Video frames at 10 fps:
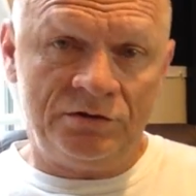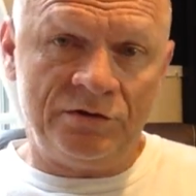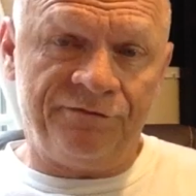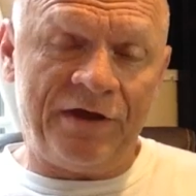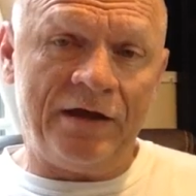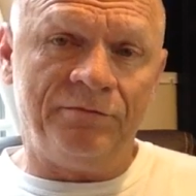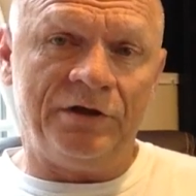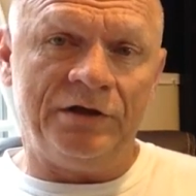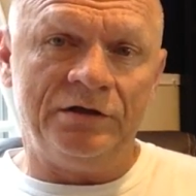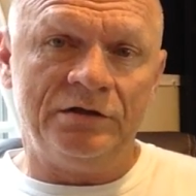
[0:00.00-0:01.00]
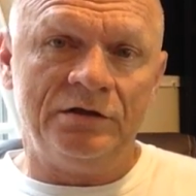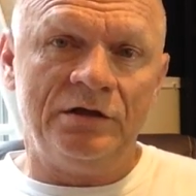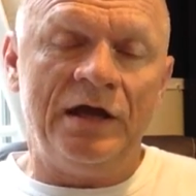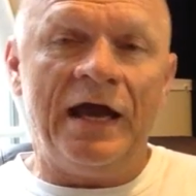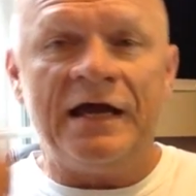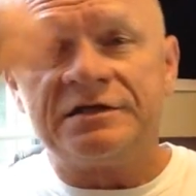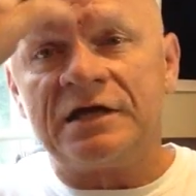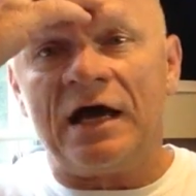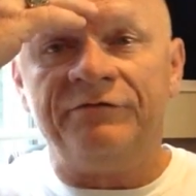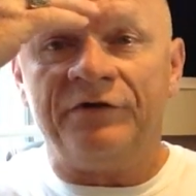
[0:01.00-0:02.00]
the family. Ask
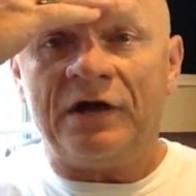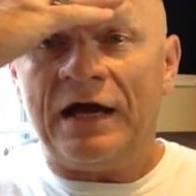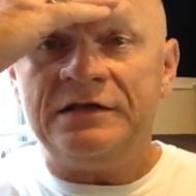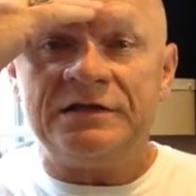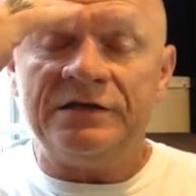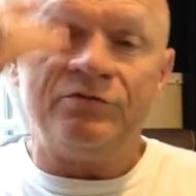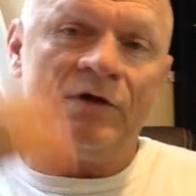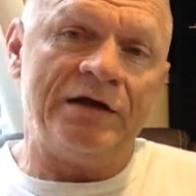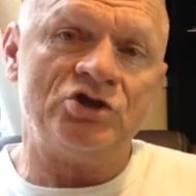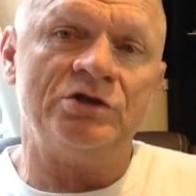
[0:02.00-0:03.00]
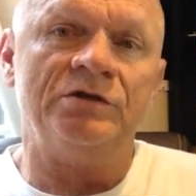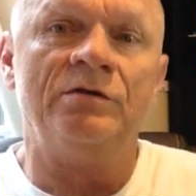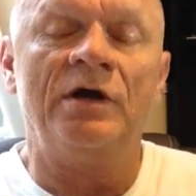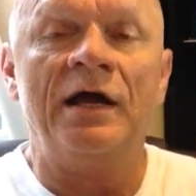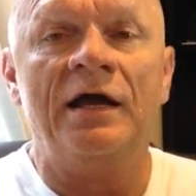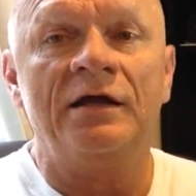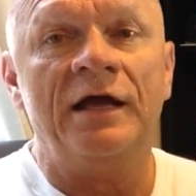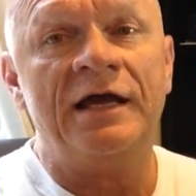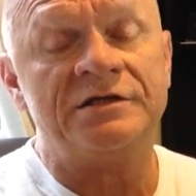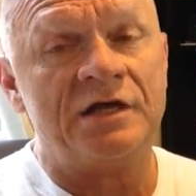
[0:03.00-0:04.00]
God for guidance and direction.
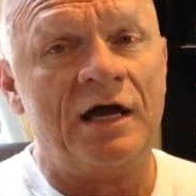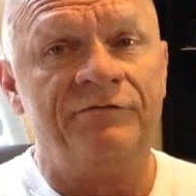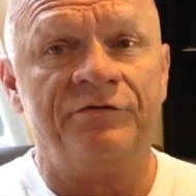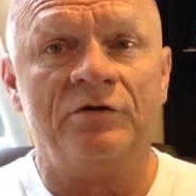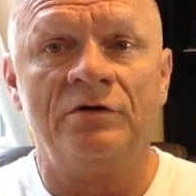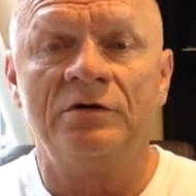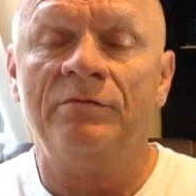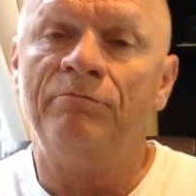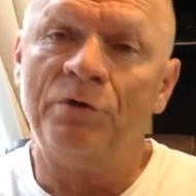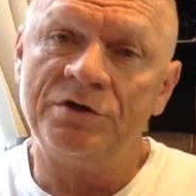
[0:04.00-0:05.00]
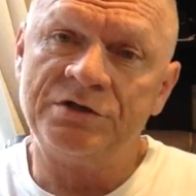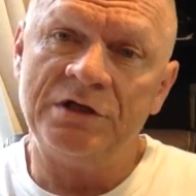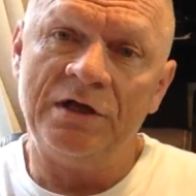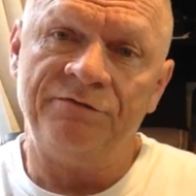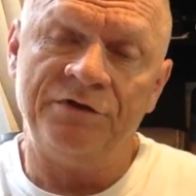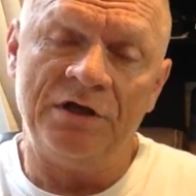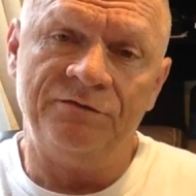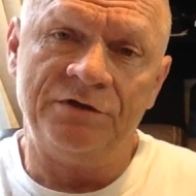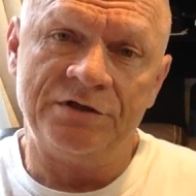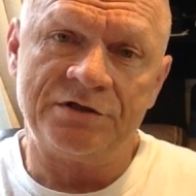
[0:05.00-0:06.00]
Ask God for mercy and
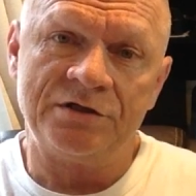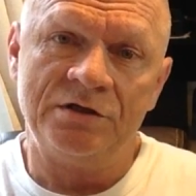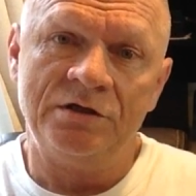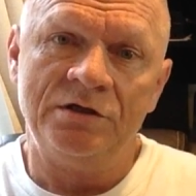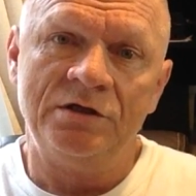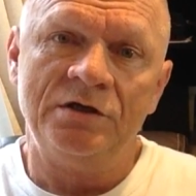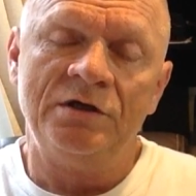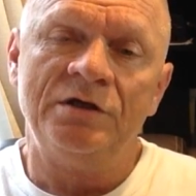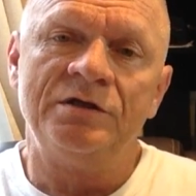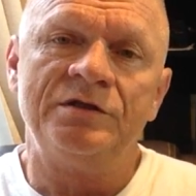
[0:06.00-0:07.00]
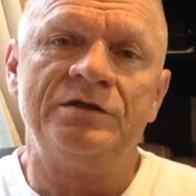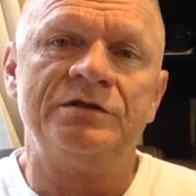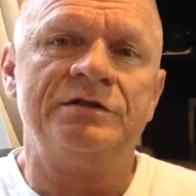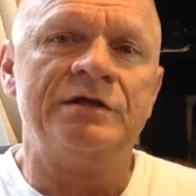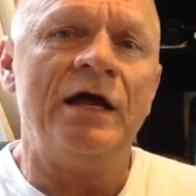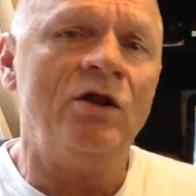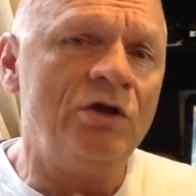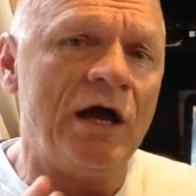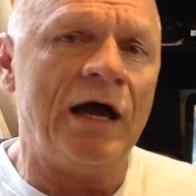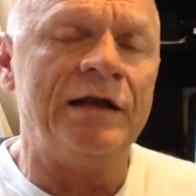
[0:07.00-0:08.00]
forgiveness. Tell
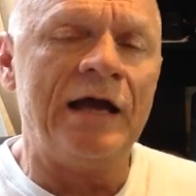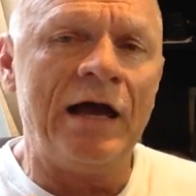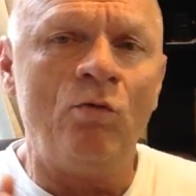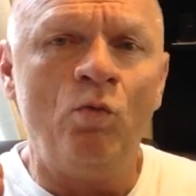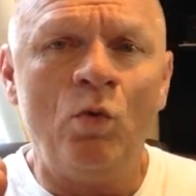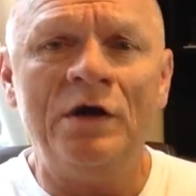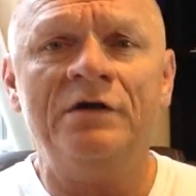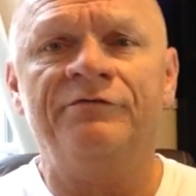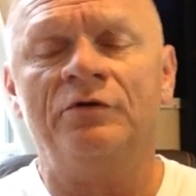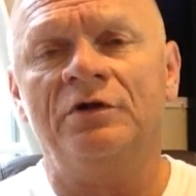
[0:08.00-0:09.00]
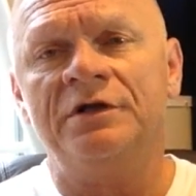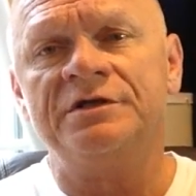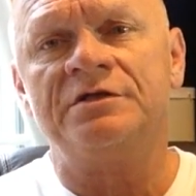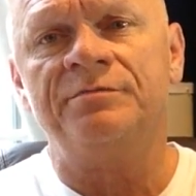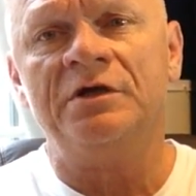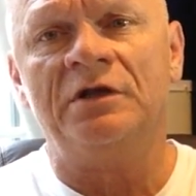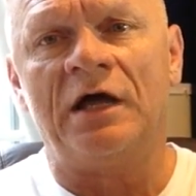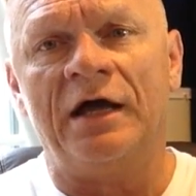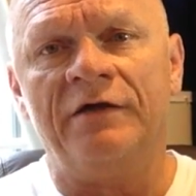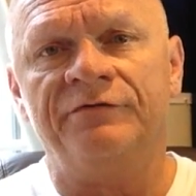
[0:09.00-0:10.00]
God how wonderful it is to be
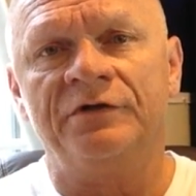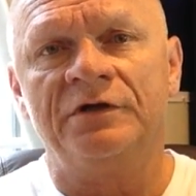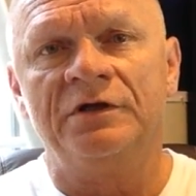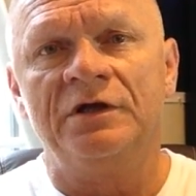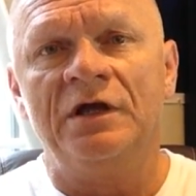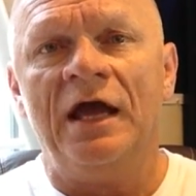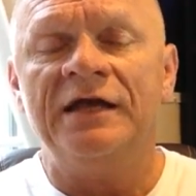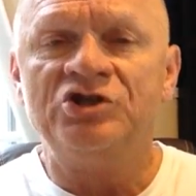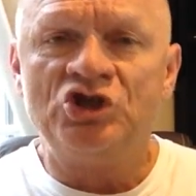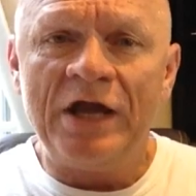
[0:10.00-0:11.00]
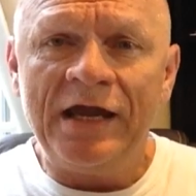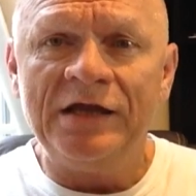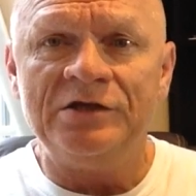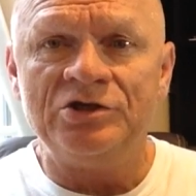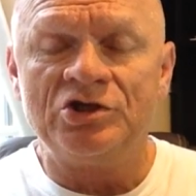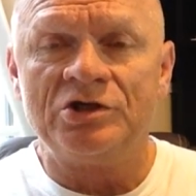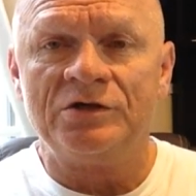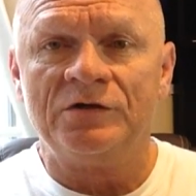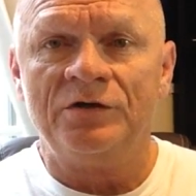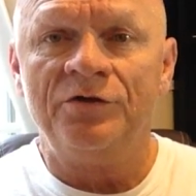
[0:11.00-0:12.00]
alive and change
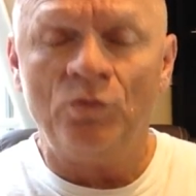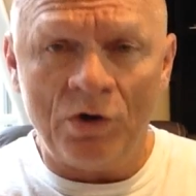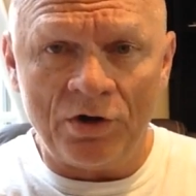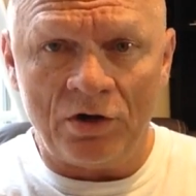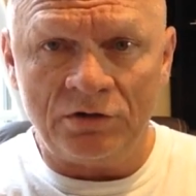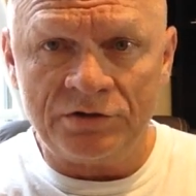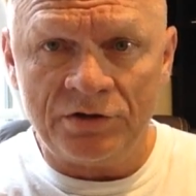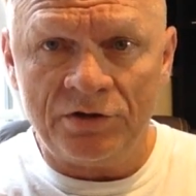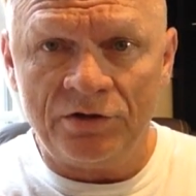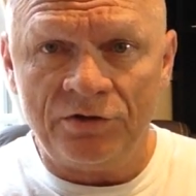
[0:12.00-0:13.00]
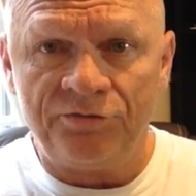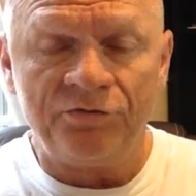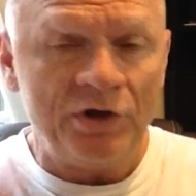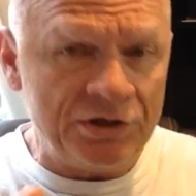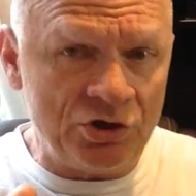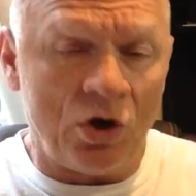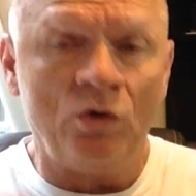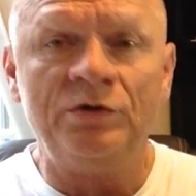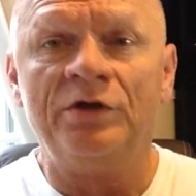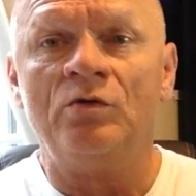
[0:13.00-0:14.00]
the world in your
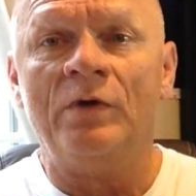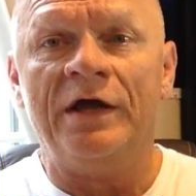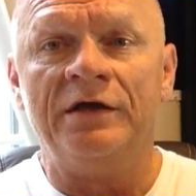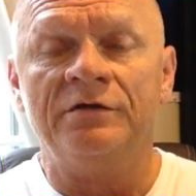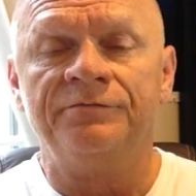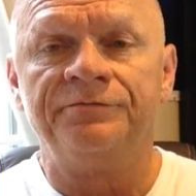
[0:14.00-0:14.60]
own little way.